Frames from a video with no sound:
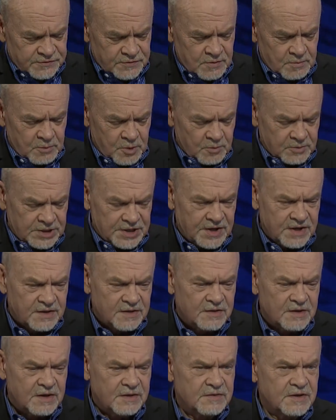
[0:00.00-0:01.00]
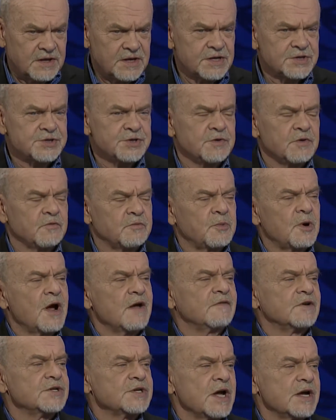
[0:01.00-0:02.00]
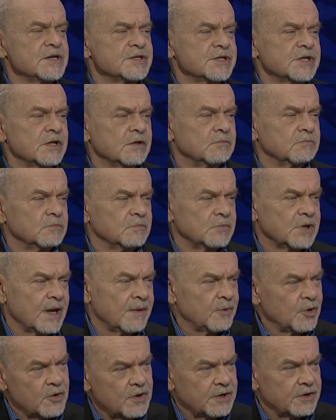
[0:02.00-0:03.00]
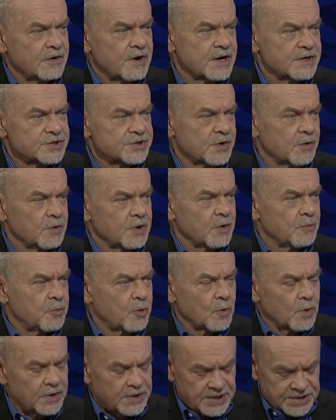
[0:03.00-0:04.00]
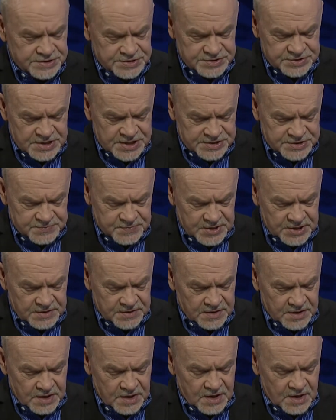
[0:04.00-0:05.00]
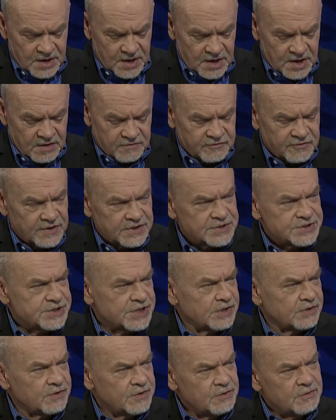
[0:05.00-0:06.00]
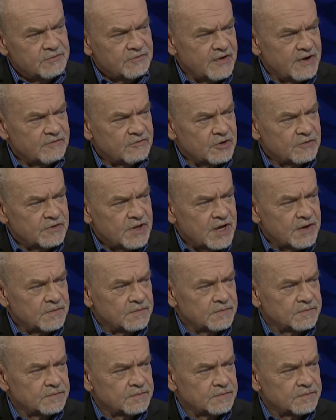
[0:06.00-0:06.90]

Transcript: for a moment, uh, the, the, issue of privatizing Lambert International mm -hmm. Airport has mm -hmm. has been uh, front and center. Are you in favor of that?